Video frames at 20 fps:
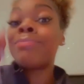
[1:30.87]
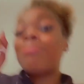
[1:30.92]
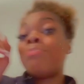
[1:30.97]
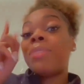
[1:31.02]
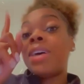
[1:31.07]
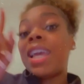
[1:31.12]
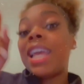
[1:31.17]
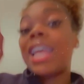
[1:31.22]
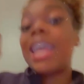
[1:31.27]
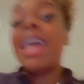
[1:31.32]

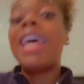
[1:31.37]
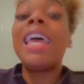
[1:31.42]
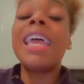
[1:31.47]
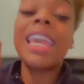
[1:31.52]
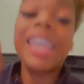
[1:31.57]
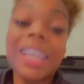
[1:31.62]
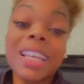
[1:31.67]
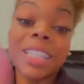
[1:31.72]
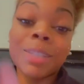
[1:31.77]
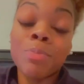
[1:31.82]
but it
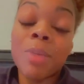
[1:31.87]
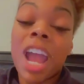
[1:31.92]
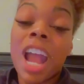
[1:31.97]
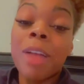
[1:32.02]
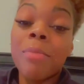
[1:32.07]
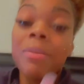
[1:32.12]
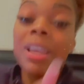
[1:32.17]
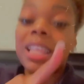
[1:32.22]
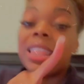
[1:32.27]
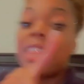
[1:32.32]
inspired
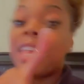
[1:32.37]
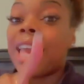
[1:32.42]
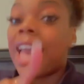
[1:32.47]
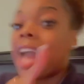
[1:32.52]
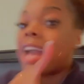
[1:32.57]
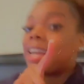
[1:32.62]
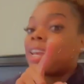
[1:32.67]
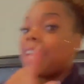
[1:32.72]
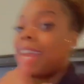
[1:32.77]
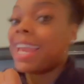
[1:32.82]
me that
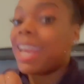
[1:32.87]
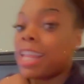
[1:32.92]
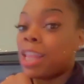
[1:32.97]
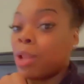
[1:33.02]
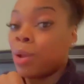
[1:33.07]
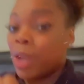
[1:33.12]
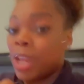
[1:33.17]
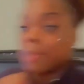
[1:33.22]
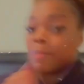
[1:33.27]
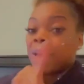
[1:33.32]
I can
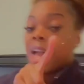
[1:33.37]
do them.